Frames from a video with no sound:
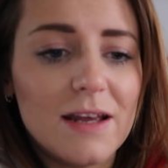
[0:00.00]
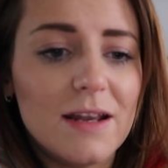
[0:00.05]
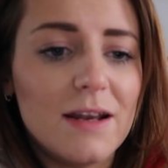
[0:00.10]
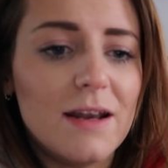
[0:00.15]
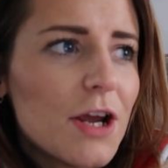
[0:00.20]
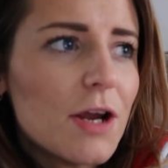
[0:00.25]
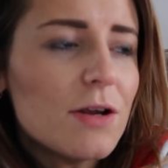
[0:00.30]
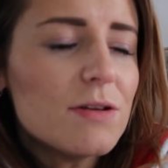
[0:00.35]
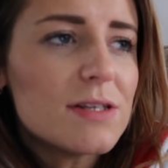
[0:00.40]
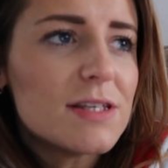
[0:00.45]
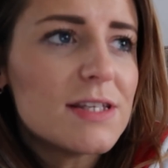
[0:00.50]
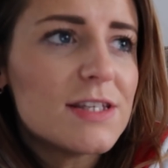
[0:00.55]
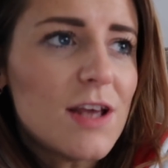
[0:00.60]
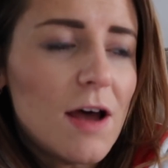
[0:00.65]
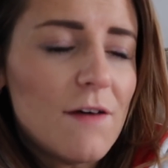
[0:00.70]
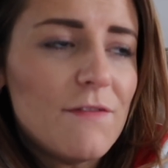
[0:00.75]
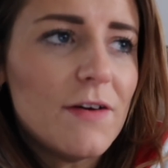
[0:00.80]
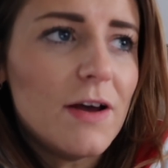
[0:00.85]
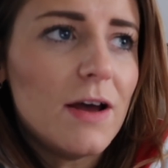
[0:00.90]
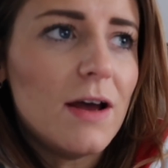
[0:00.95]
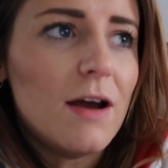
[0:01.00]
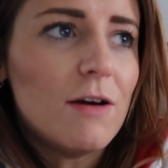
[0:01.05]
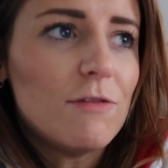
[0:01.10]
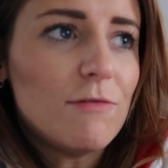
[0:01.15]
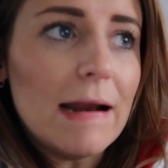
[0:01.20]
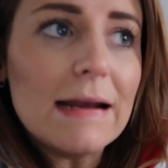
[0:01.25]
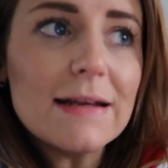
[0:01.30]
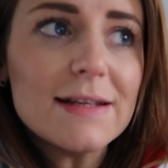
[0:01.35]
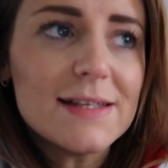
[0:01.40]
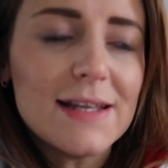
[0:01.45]
I don't suffer
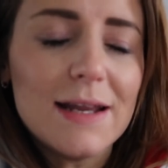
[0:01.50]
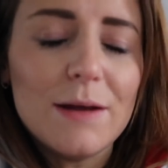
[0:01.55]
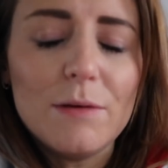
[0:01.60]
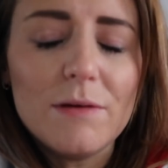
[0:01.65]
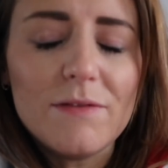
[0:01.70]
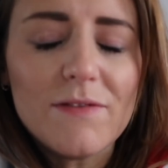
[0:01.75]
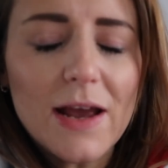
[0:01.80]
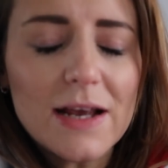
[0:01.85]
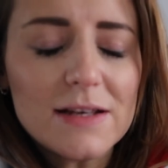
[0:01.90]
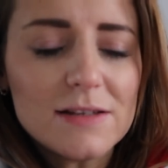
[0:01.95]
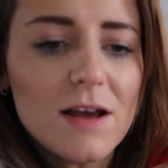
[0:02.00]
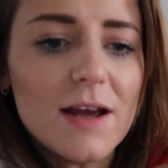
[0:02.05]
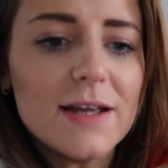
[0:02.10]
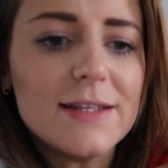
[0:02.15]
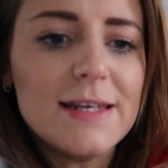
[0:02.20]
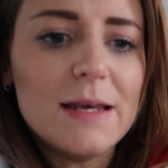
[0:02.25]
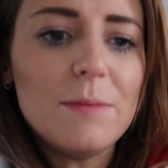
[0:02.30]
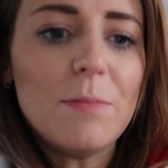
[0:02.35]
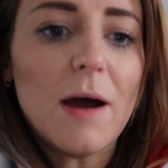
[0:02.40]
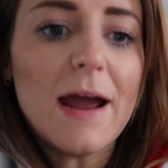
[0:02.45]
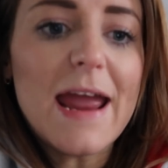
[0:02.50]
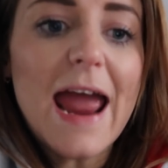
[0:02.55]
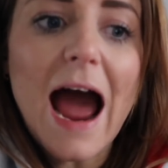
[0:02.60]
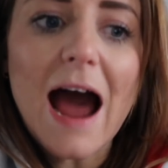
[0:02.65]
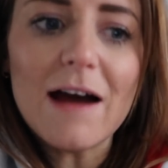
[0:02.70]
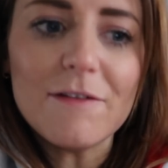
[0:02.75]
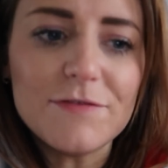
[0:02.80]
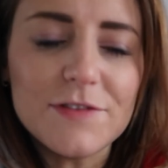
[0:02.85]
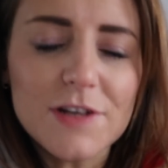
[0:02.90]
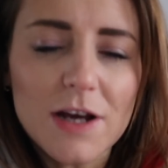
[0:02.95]
horrendously with anxiety, but I
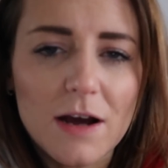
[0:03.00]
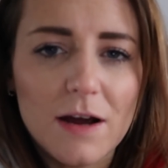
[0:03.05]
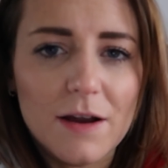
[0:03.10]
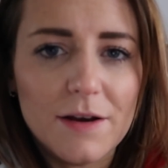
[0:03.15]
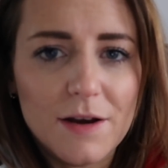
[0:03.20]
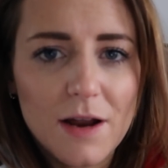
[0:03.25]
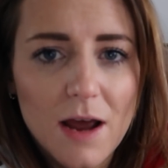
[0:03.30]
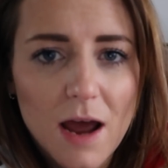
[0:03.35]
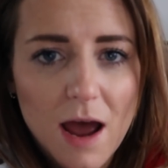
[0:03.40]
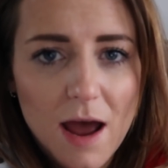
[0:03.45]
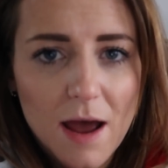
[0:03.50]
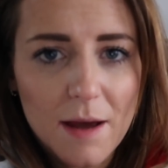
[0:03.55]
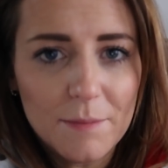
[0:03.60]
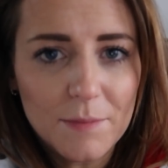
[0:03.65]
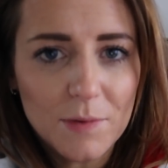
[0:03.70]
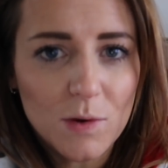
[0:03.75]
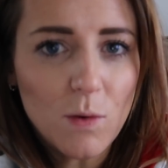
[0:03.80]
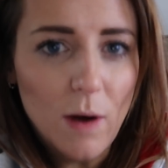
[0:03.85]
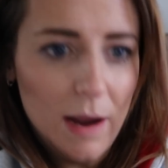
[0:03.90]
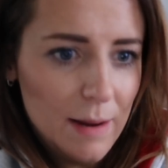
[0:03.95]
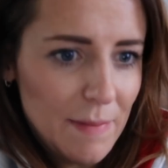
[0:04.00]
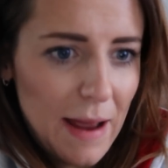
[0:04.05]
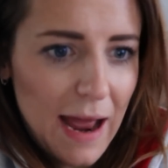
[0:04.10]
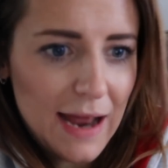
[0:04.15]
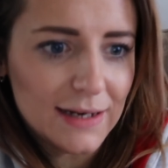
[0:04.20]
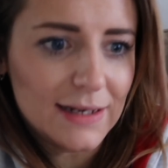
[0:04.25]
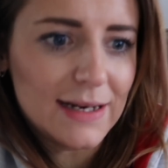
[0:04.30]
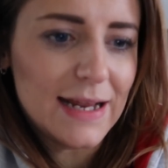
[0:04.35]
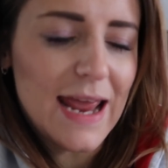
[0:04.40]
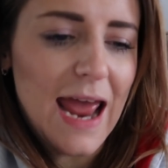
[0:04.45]
have done um, quite
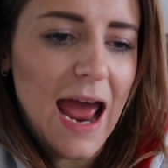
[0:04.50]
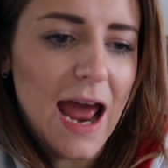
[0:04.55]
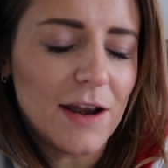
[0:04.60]
badly.